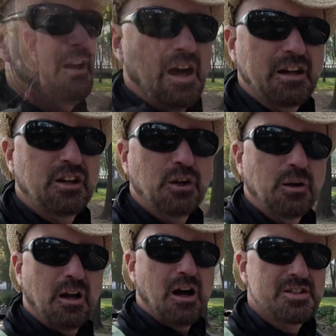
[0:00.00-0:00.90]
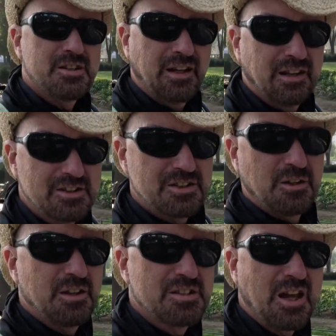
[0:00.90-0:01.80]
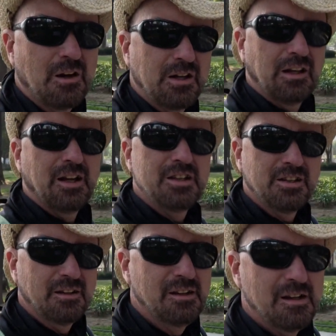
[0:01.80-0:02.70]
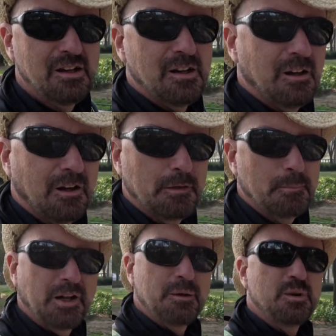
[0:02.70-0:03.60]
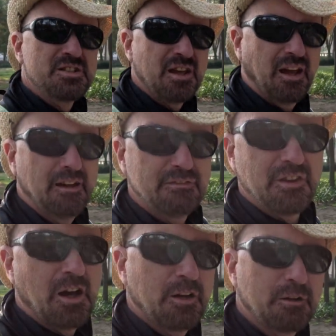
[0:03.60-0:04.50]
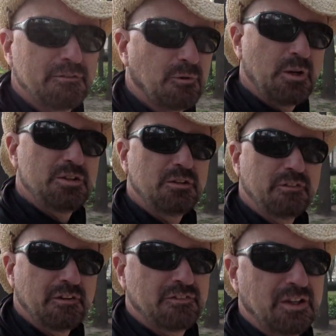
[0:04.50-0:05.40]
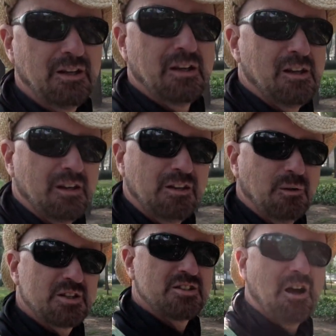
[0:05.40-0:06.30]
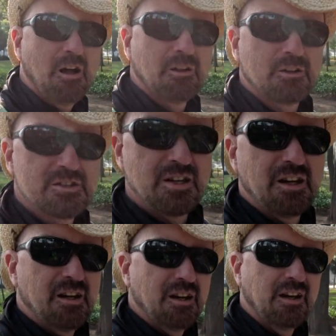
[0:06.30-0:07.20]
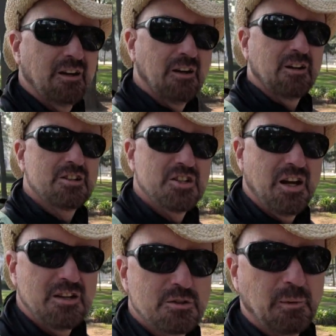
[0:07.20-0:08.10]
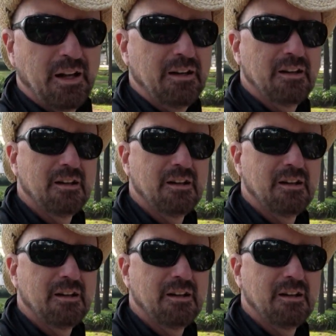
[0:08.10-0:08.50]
Out of curiosity, let's do this calculation on the money we saved, the 142.50 US dollars in our exchange rate.